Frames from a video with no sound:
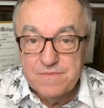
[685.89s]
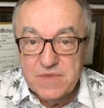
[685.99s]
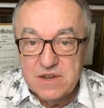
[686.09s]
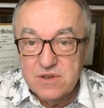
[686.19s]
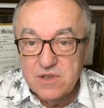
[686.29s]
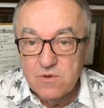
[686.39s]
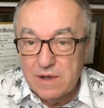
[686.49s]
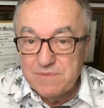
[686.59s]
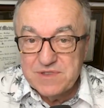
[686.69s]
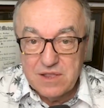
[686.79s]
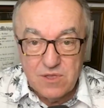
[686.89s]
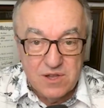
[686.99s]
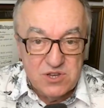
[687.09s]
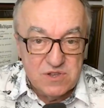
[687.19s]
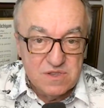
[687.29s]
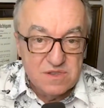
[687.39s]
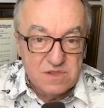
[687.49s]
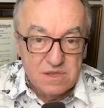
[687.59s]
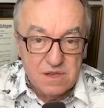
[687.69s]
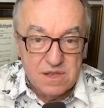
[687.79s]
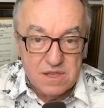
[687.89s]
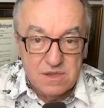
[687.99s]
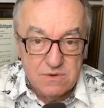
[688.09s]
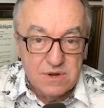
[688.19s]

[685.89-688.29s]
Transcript: Until your website launches, you'll